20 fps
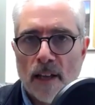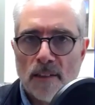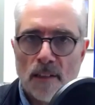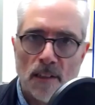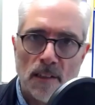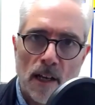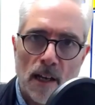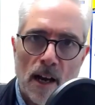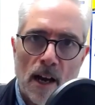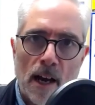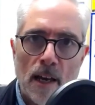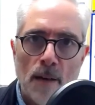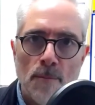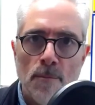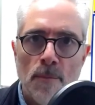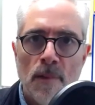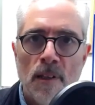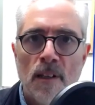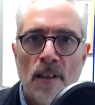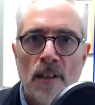at the
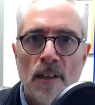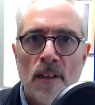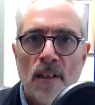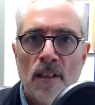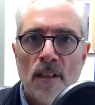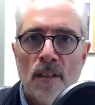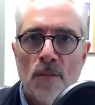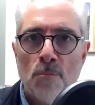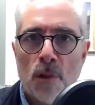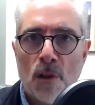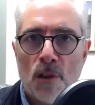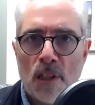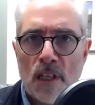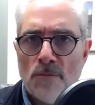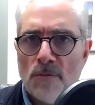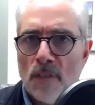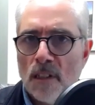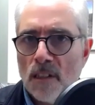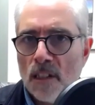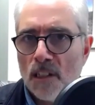time
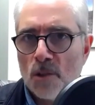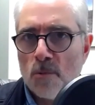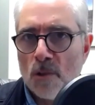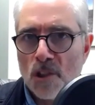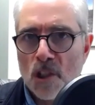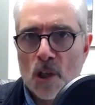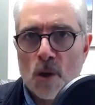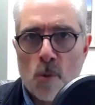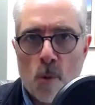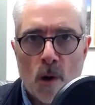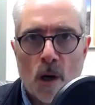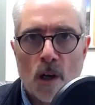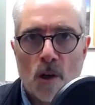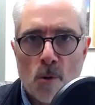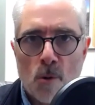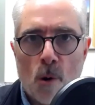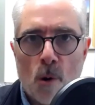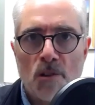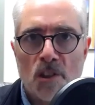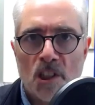believed that this was a quote
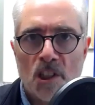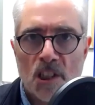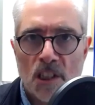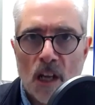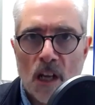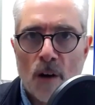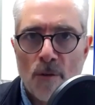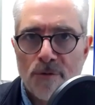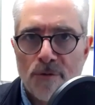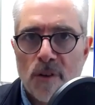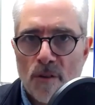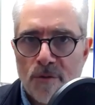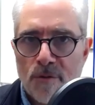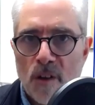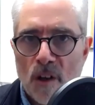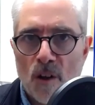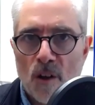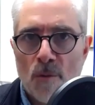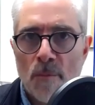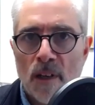unquote snuff
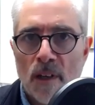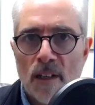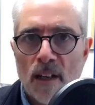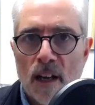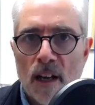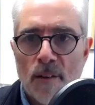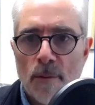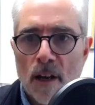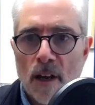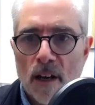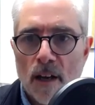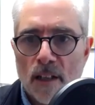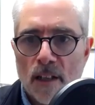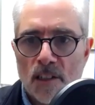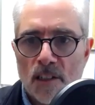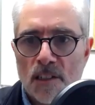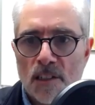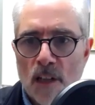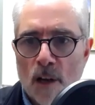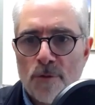film? A
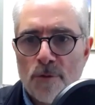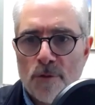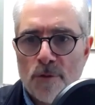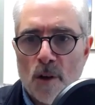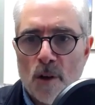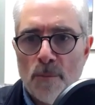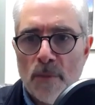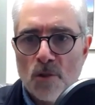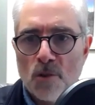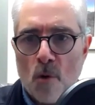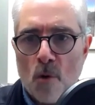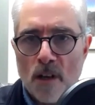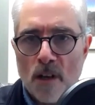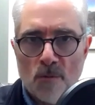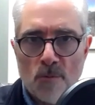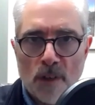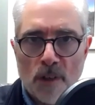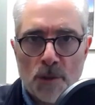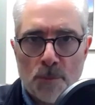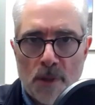snuff film is one
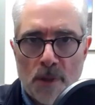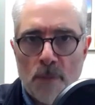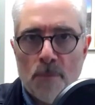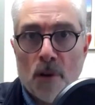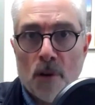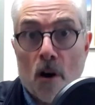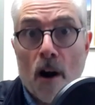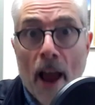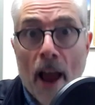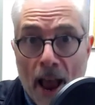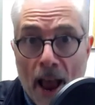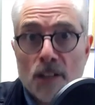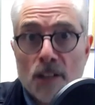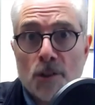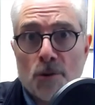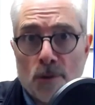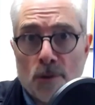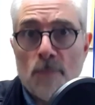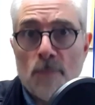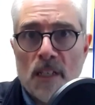in which people are
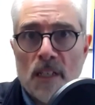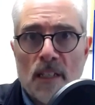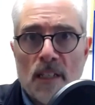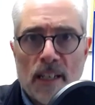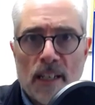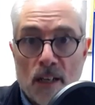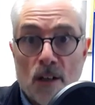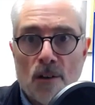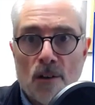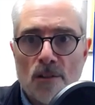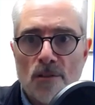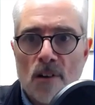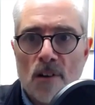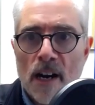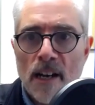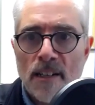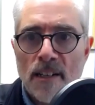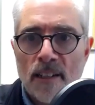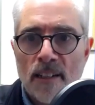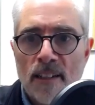actually being killed,
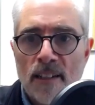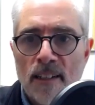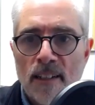right?